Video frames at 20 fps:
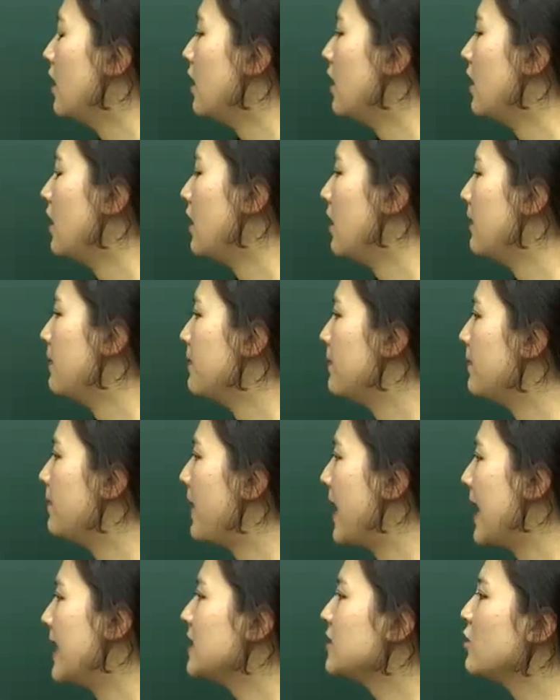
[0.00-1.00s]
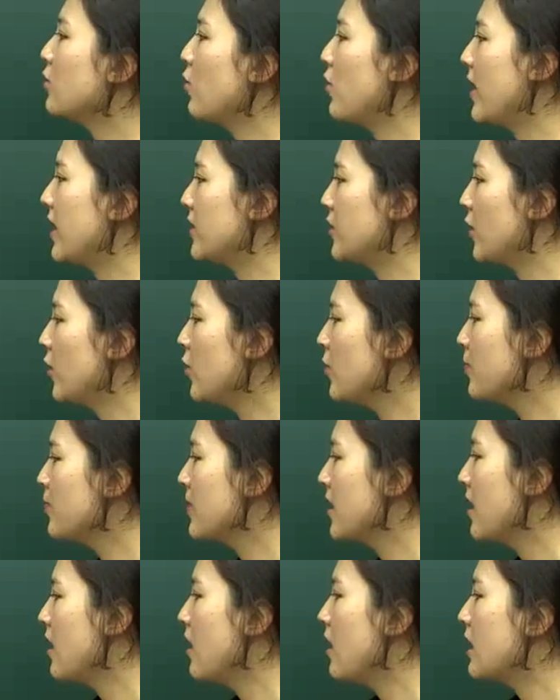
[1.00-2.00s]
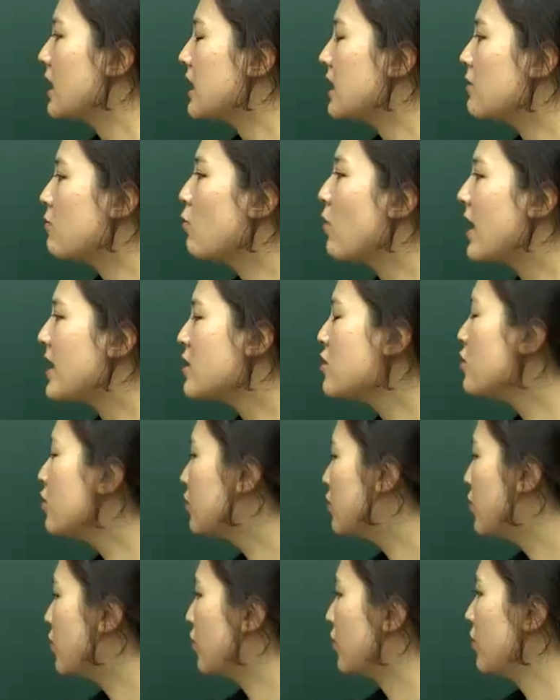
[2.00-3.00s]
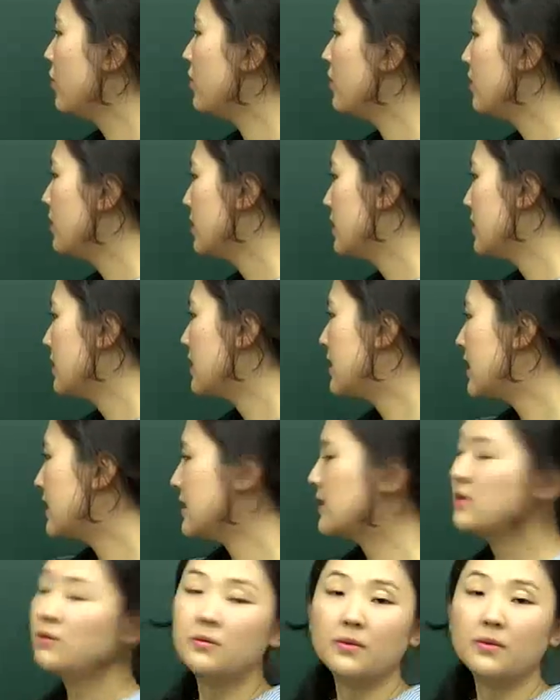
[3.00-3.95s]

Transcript: By the way, though, when you do this,